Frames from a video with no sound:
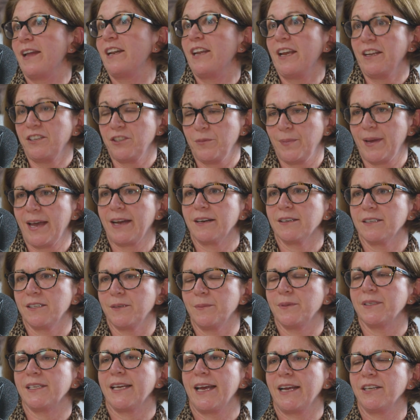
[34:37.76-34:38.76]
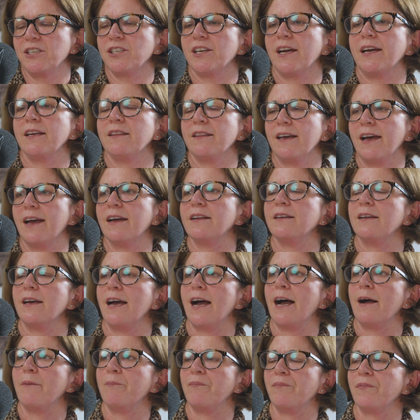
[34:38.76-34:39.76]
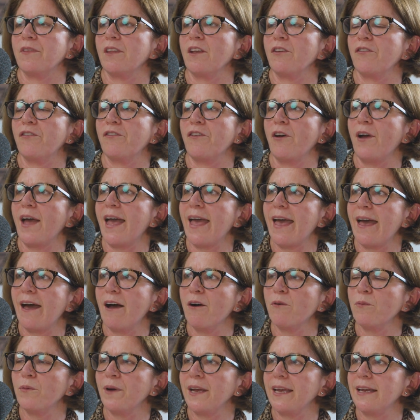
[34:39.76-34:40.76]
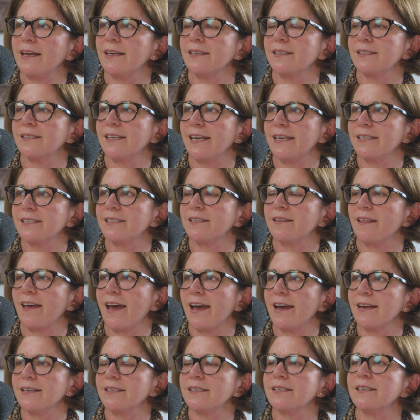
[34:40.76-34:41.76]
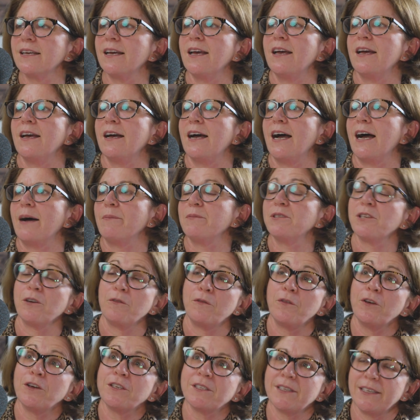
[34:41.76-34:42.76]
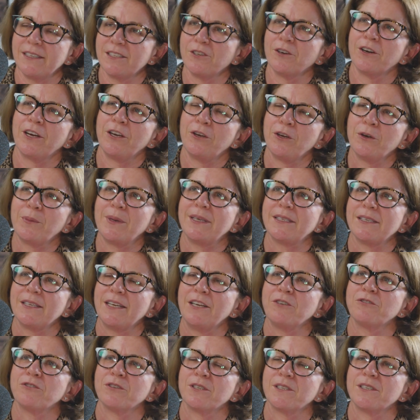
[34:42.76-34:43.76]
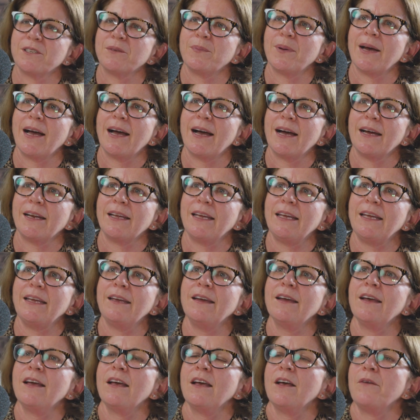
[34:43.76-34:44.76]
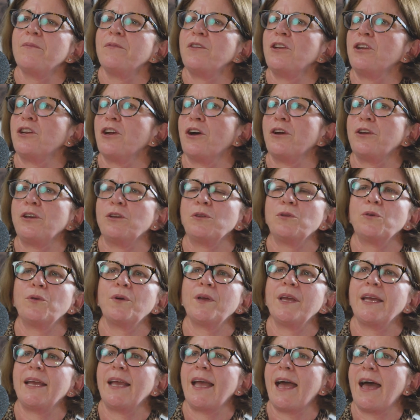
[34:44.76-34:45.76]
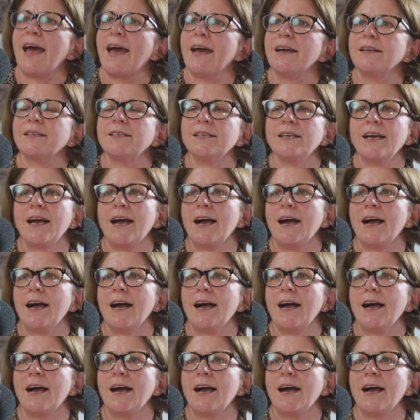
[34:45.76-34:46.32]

need to be able to substantiate that. So how we assess that? So firstly, who is an interested party? You're looking at,